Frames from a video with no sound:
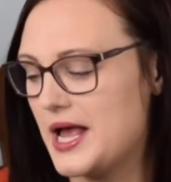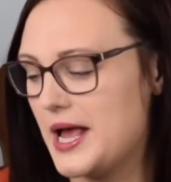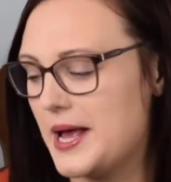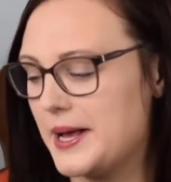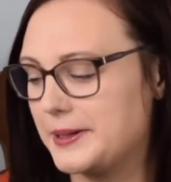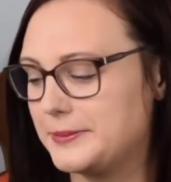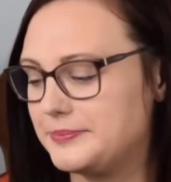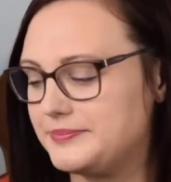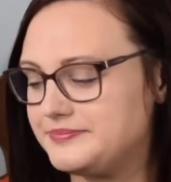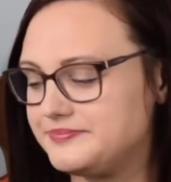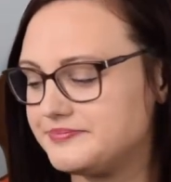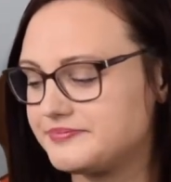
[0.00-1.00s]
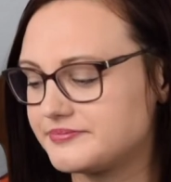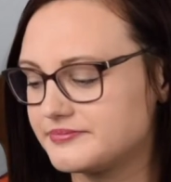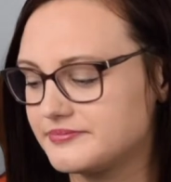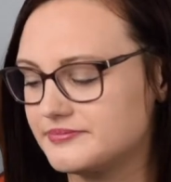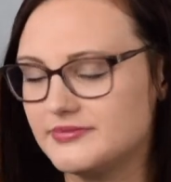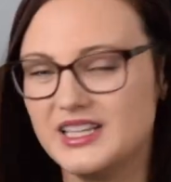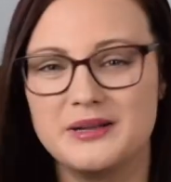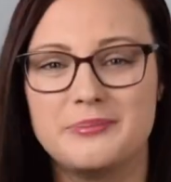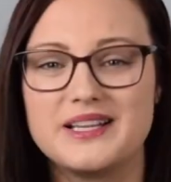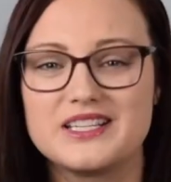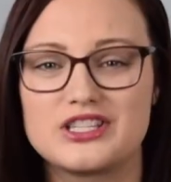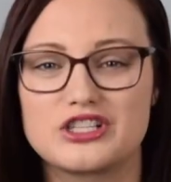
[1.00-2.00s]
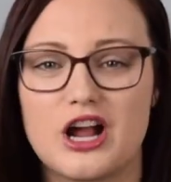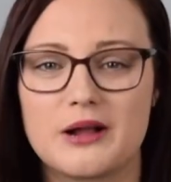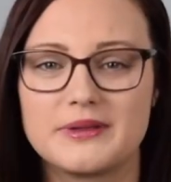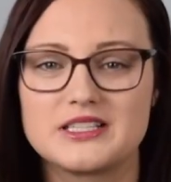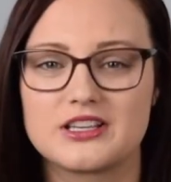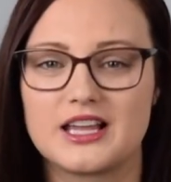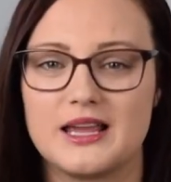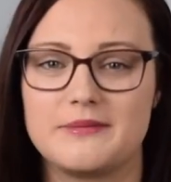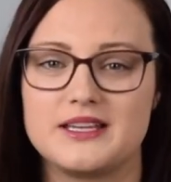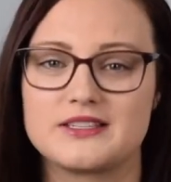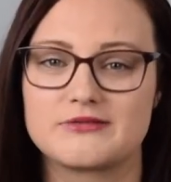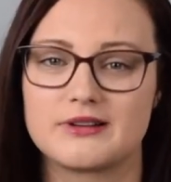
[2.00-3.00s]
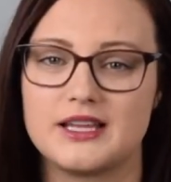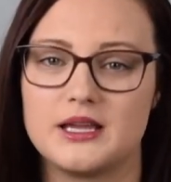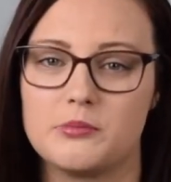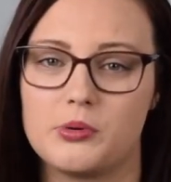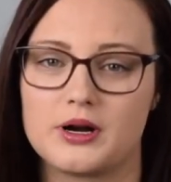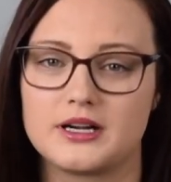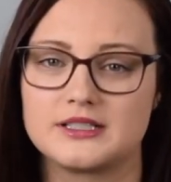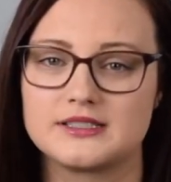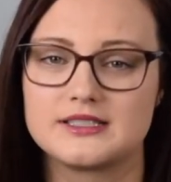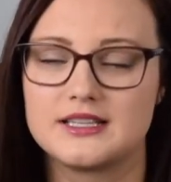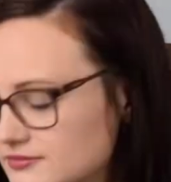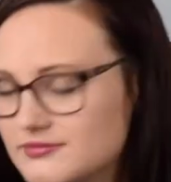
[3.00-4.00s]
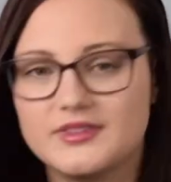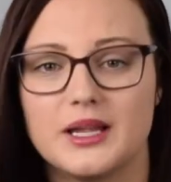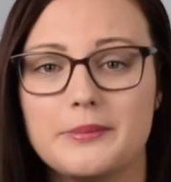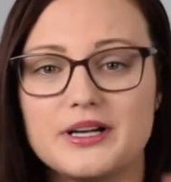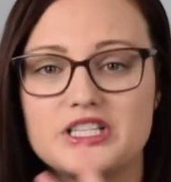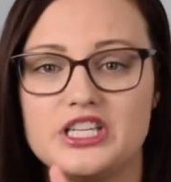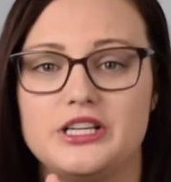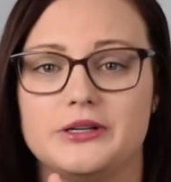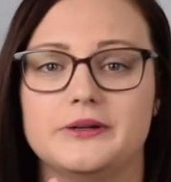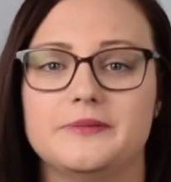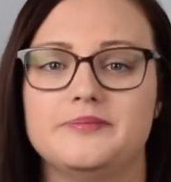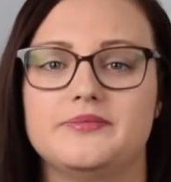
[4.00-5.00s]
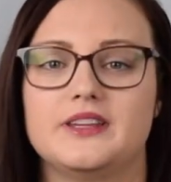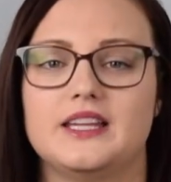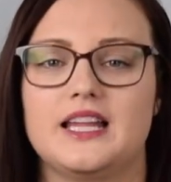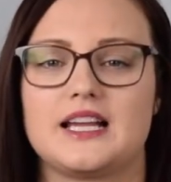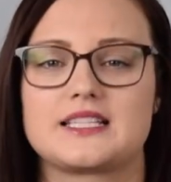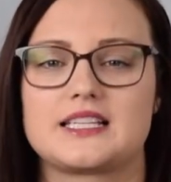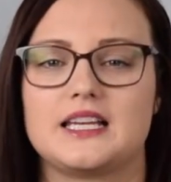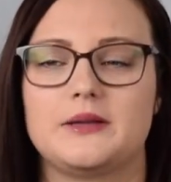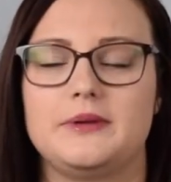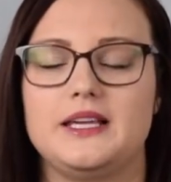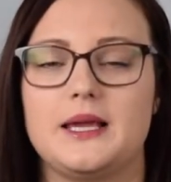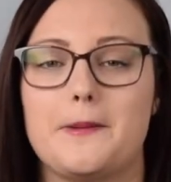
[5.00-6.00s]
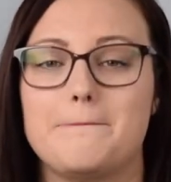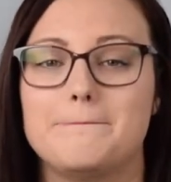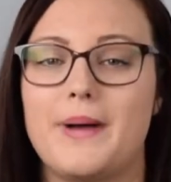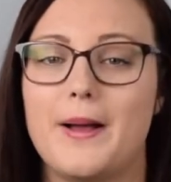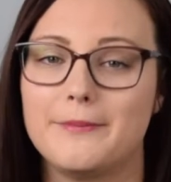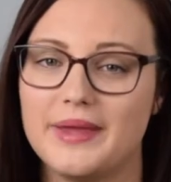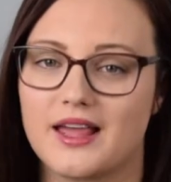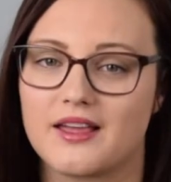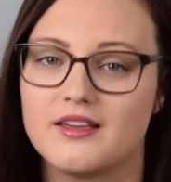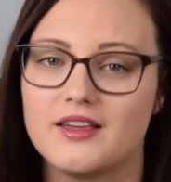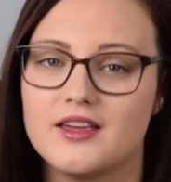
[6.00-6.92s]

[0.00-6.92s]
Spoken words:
But strong mental game is really important. Number 2, that's gonna be pumping.